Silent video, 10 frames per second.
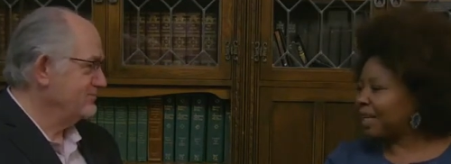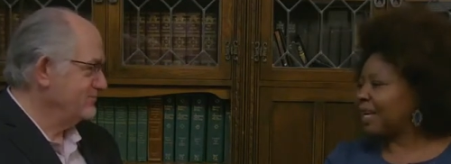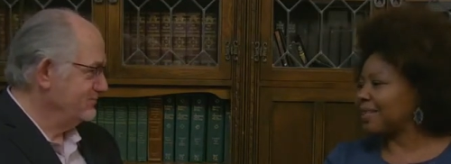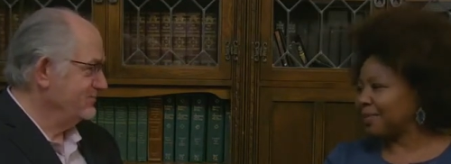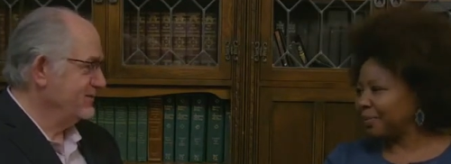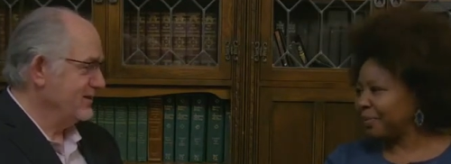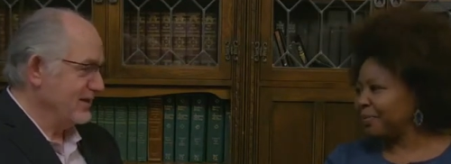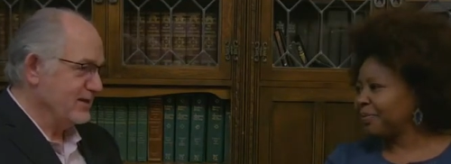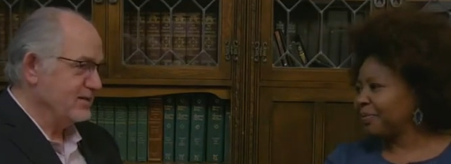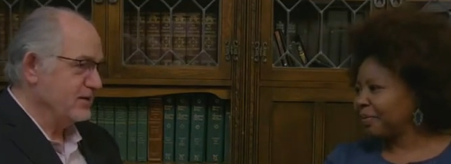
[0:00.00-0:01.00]
Speaker 1: Yes.
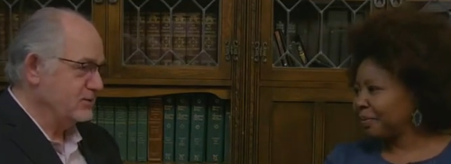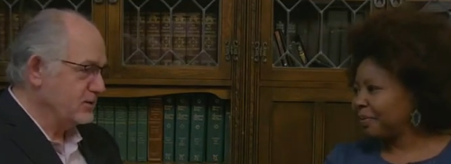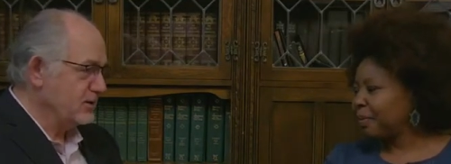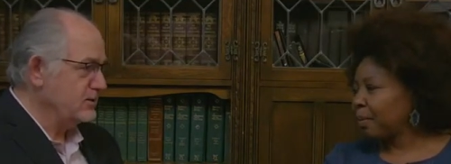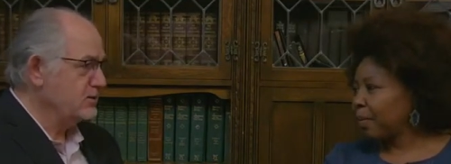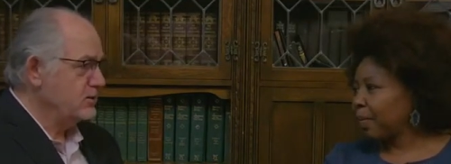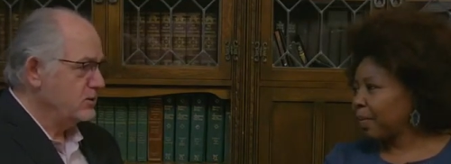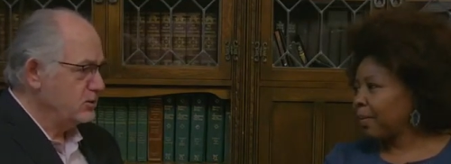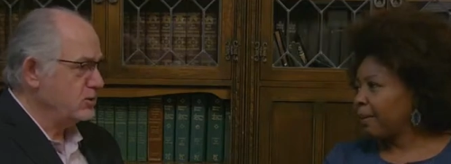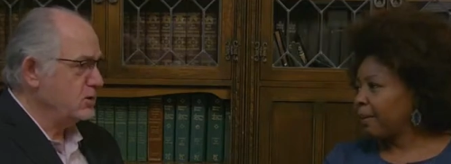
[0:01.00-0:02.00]
And, and then
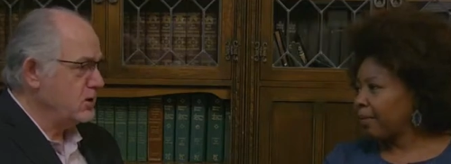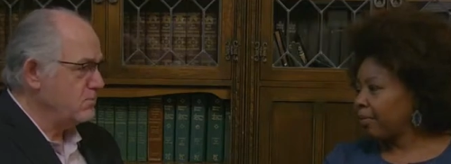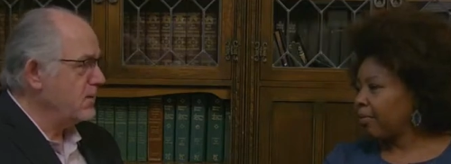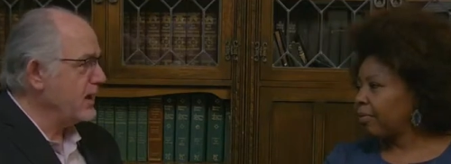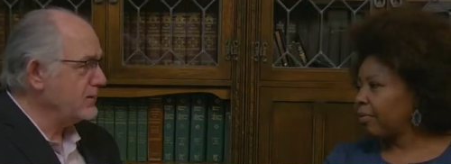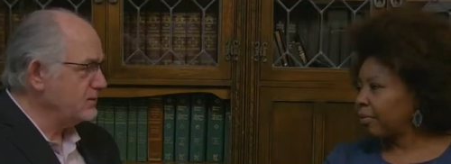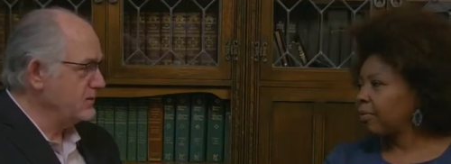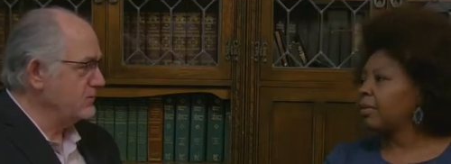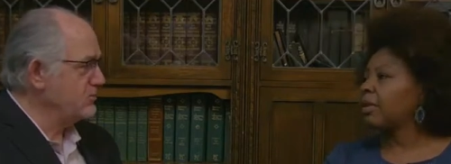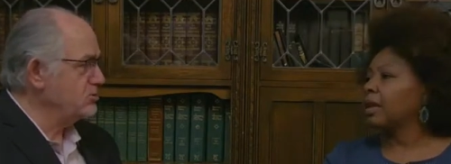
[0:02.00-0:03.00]
you can come back to
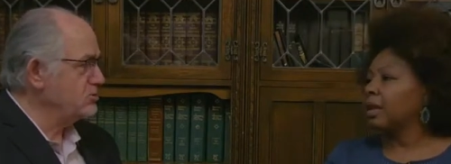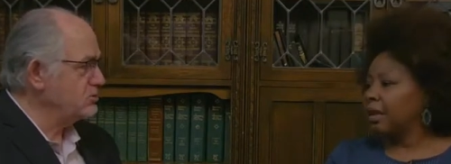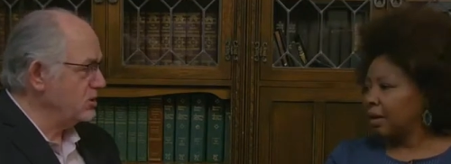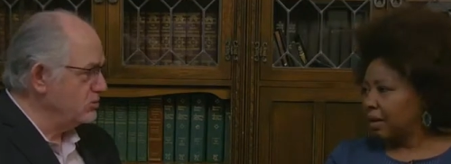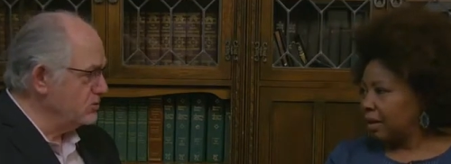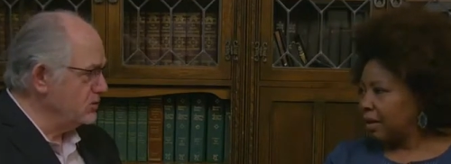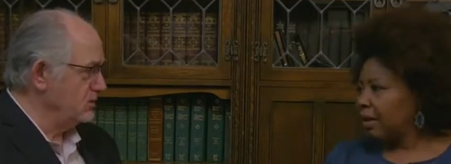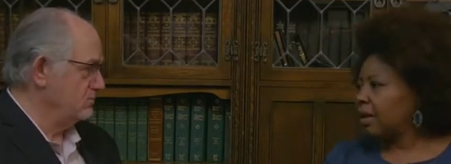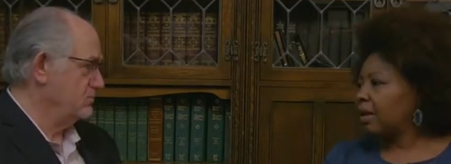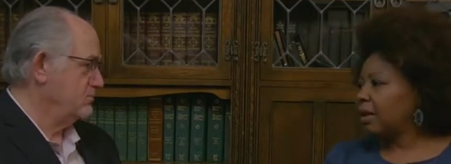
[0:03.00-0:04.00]
them and show them.
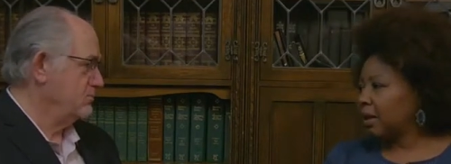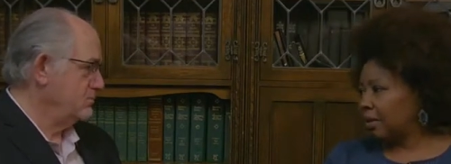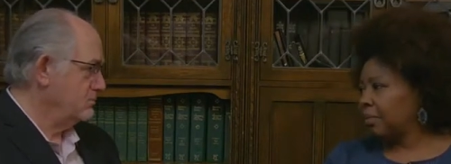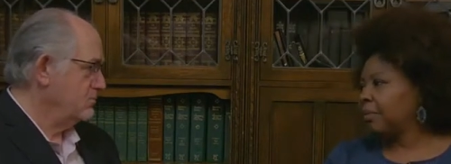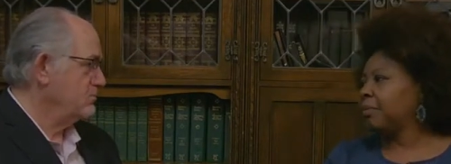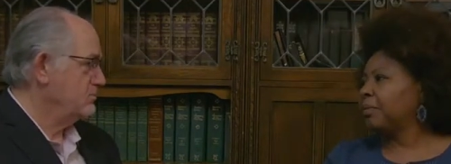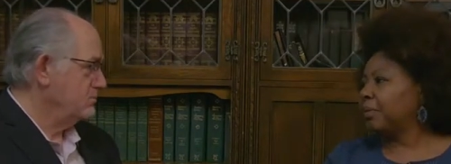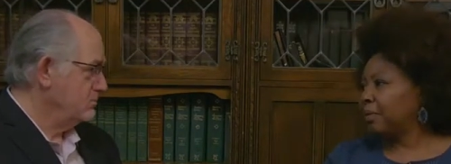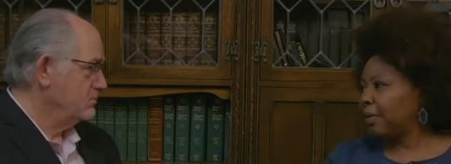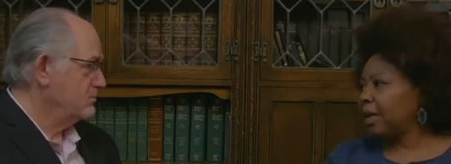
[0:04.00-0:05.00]

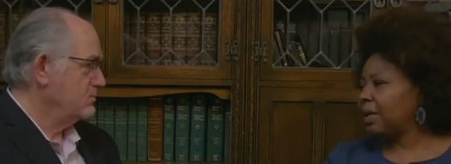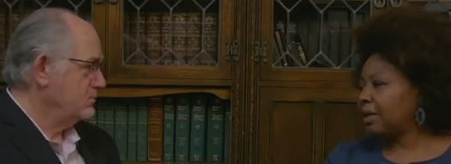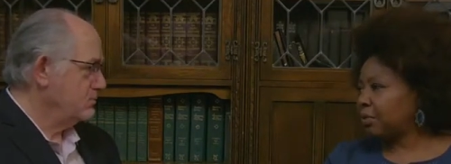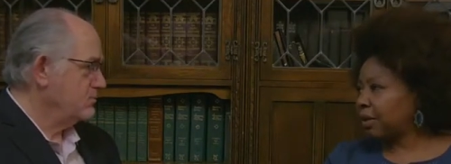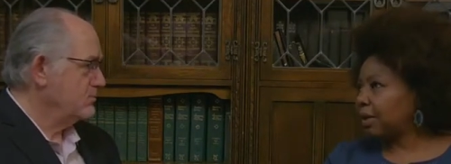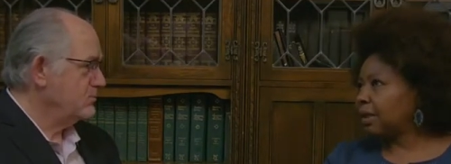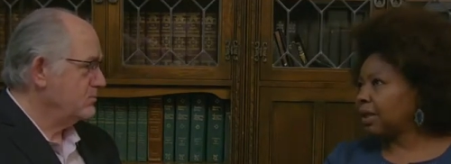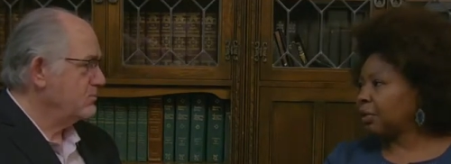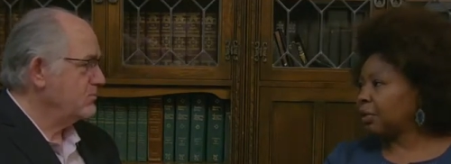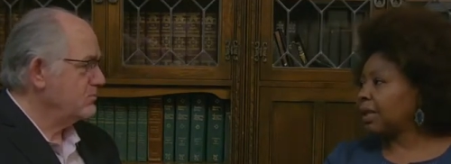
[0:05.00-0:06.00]
Speaker 2: And it's really
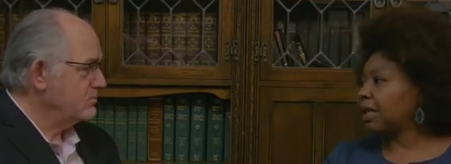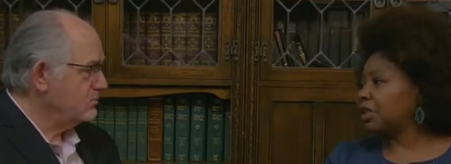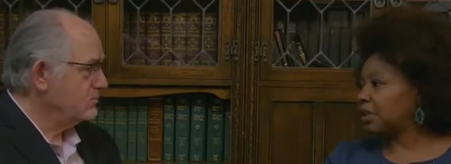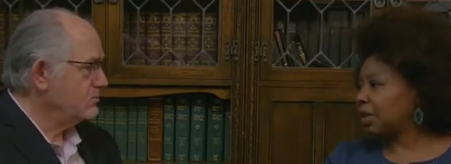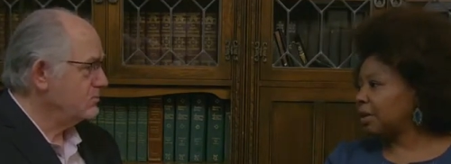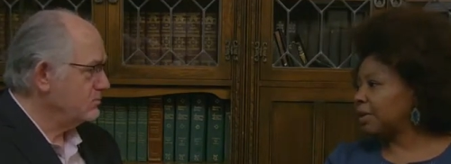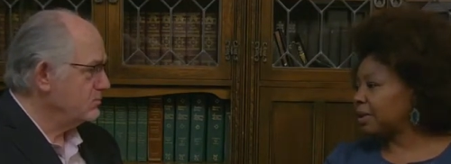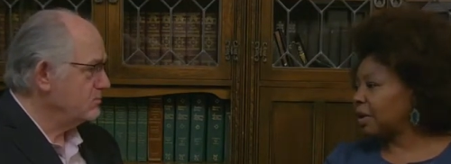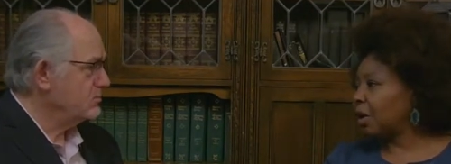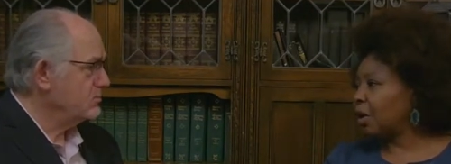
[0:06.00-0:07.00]
a relationship. It's
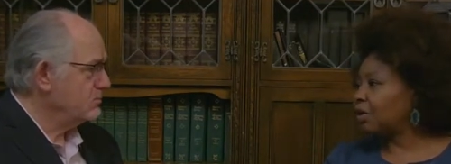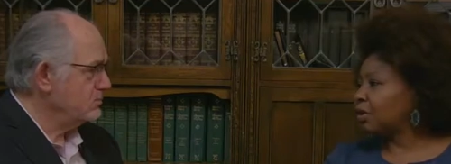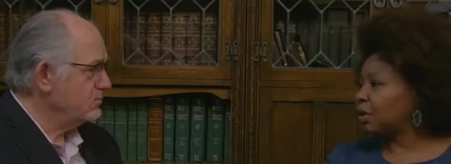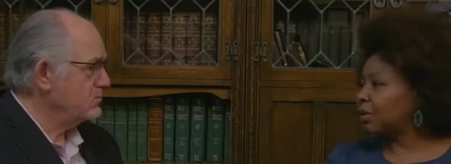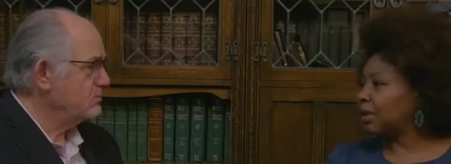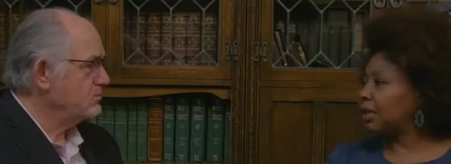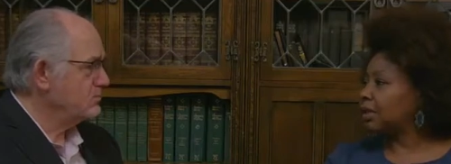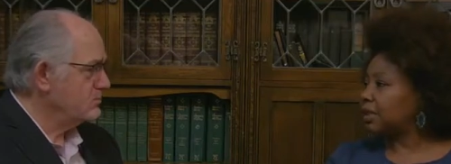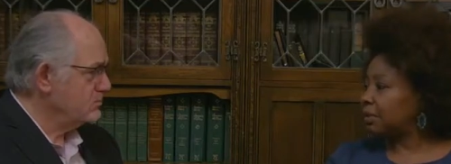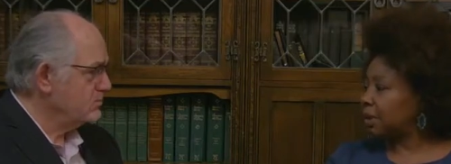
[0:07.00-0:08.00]
a long-term
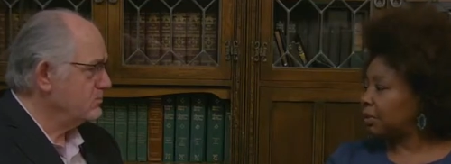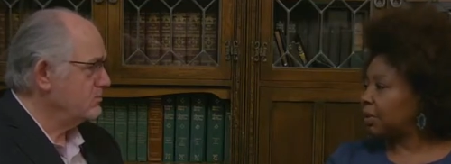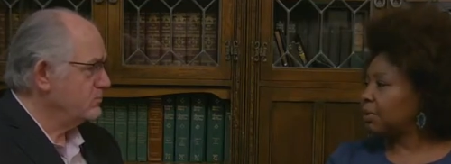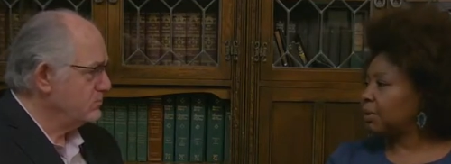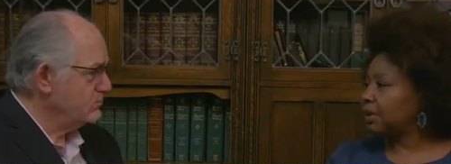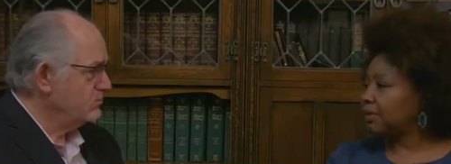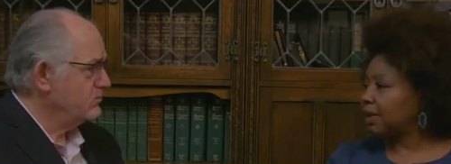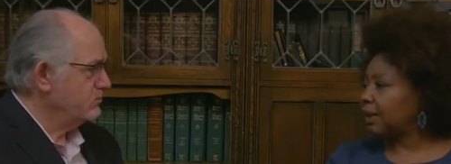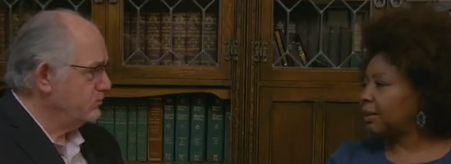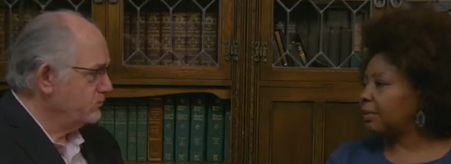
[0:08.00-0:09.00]
relationship that we're going to
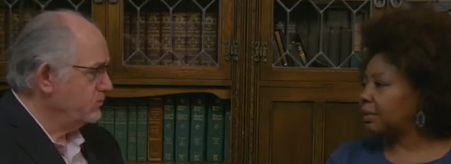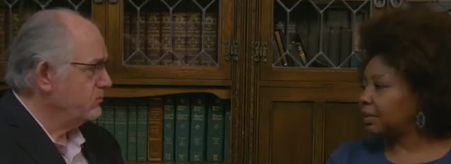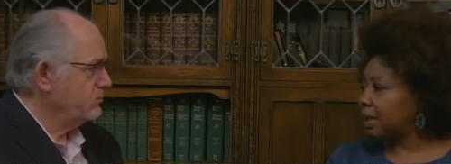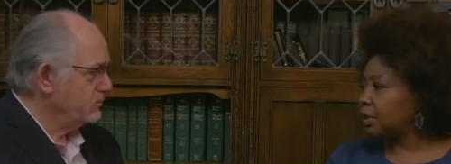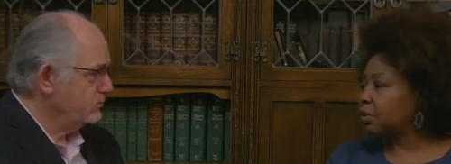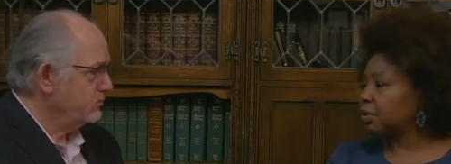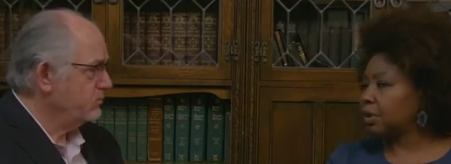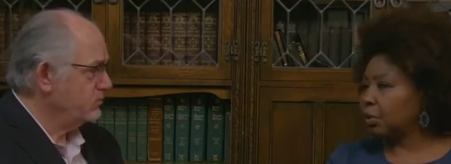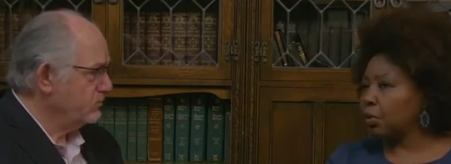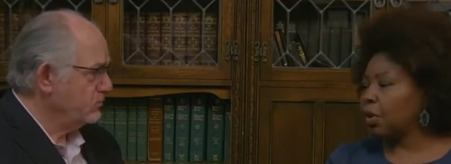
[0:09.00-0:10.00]
develop, that's going
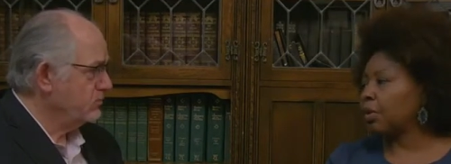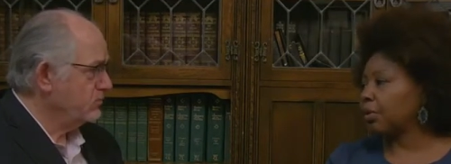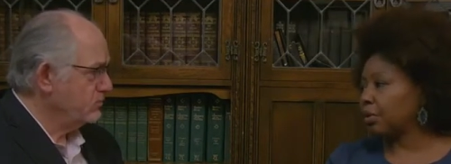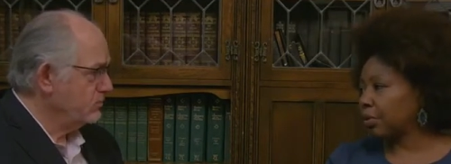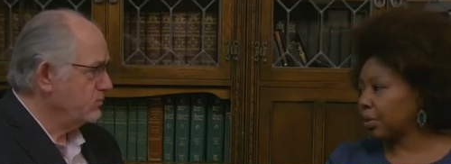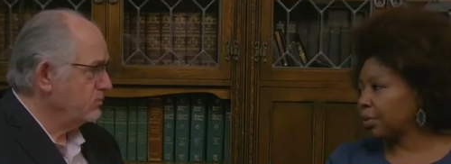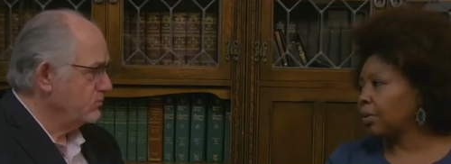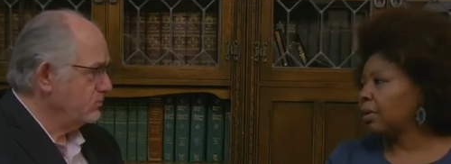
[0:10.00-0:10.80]
to walk you through